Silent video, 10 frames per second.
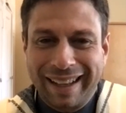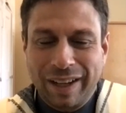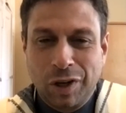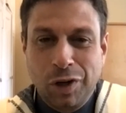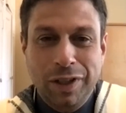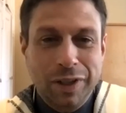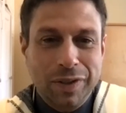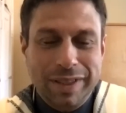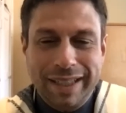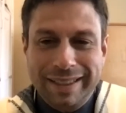good
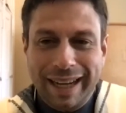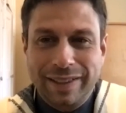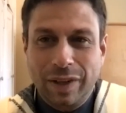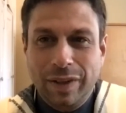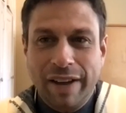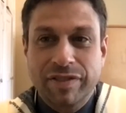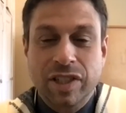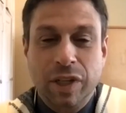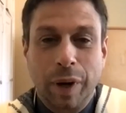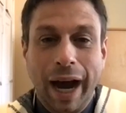news is I don't have
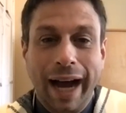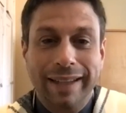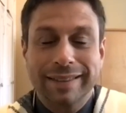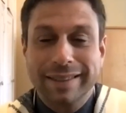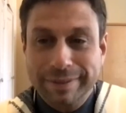tzaraat.